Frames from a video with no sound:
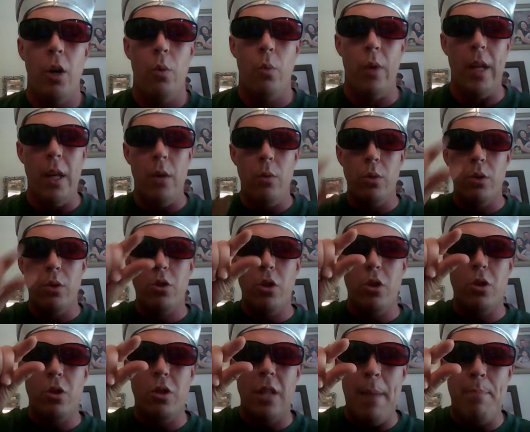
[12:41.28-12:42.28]
when he was
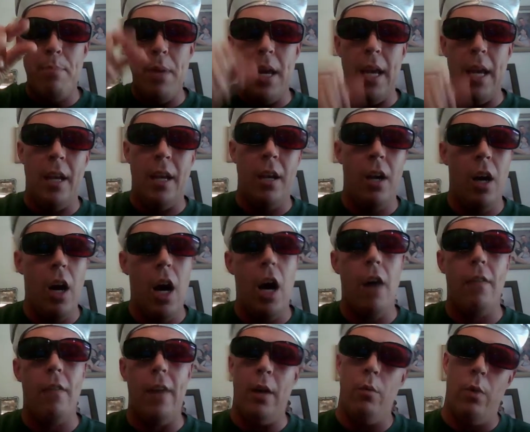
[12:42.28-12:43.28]
just that big.
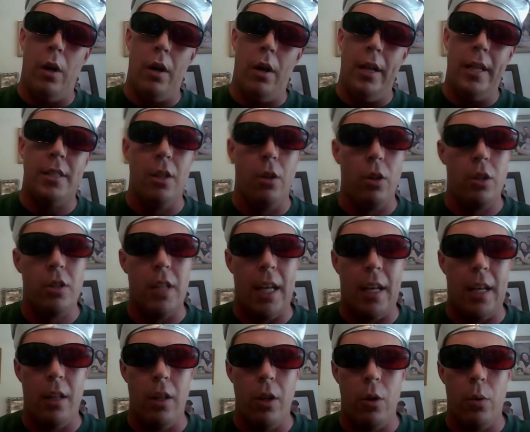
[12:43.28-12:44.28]
All right, well, he still looks
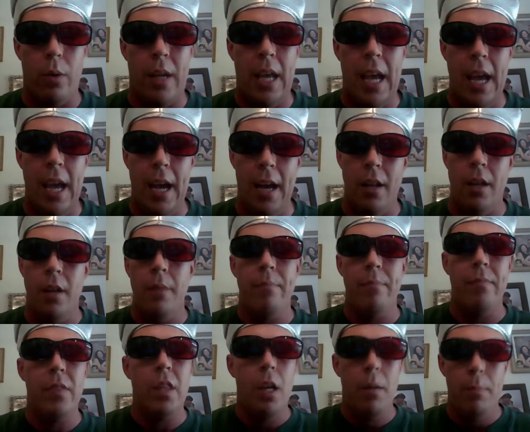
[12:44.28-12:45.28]
like a little kid.
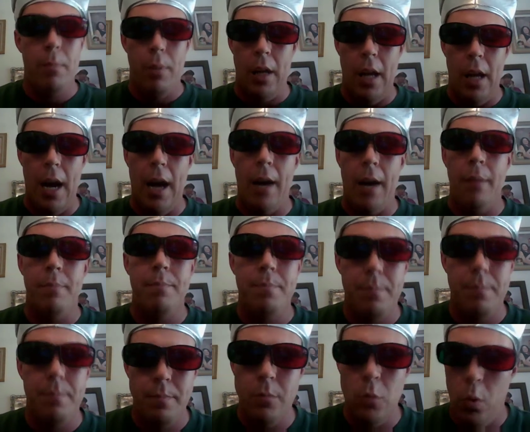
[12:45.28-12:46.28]
But, uh,
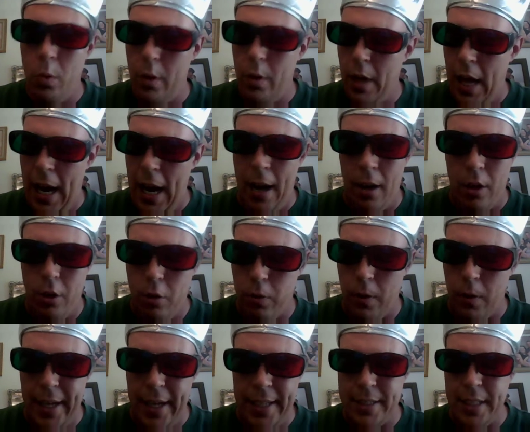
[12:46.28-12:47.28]
yeah,
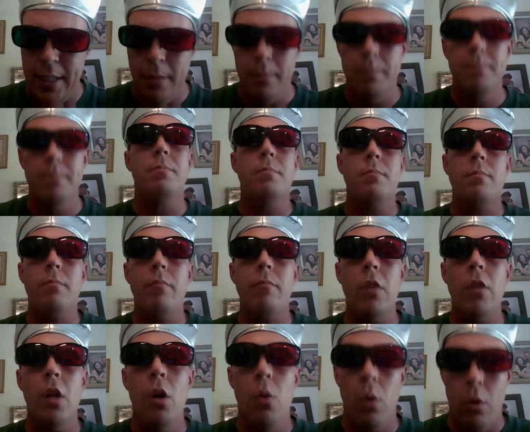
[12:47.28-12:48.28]
crazy.
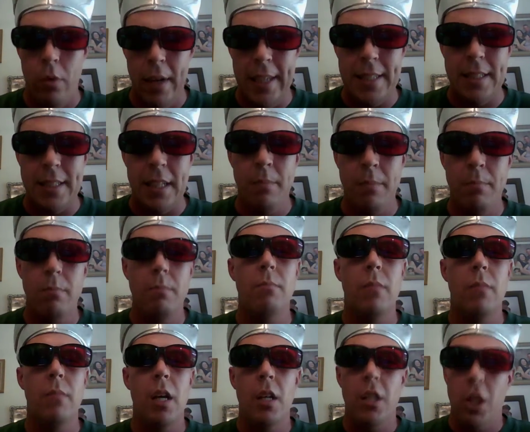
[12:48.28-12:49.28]
Well, Kristen,
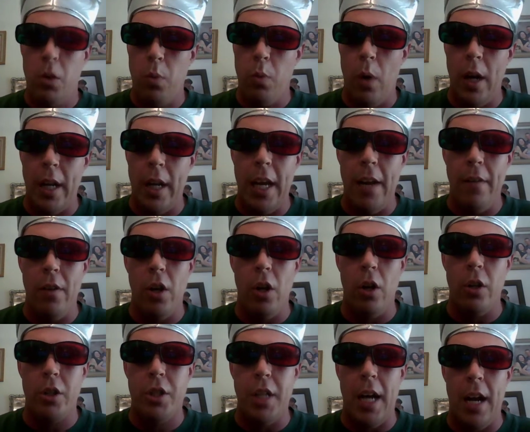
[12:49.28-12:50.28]
just wanted to give you a
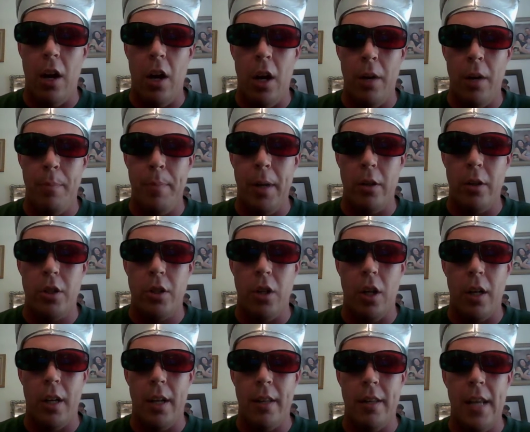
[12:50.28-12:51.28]
little shout-out on Beer and
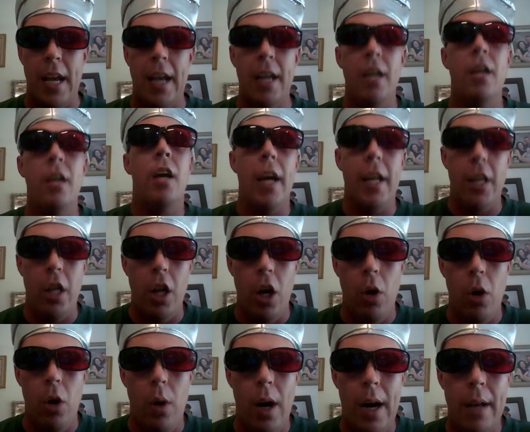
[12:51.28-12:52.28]
Song of the Day. And you
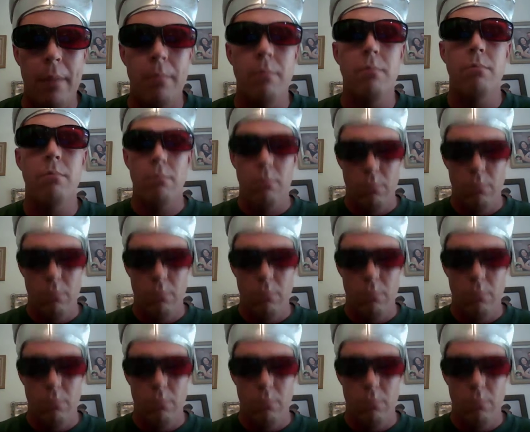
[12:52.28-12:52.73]
know what?